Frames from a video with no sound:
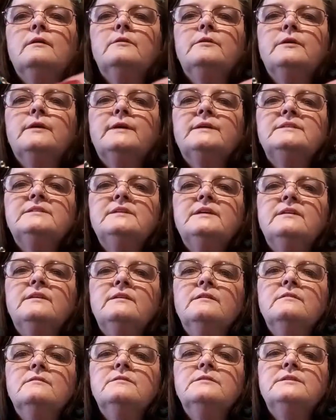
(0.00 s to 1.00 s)
or you can see
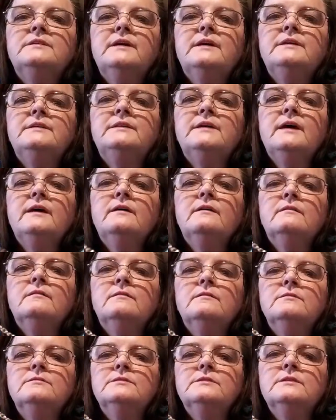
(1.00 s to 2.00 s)
the little
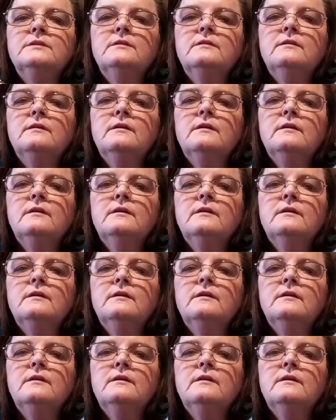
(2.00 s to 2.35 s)
details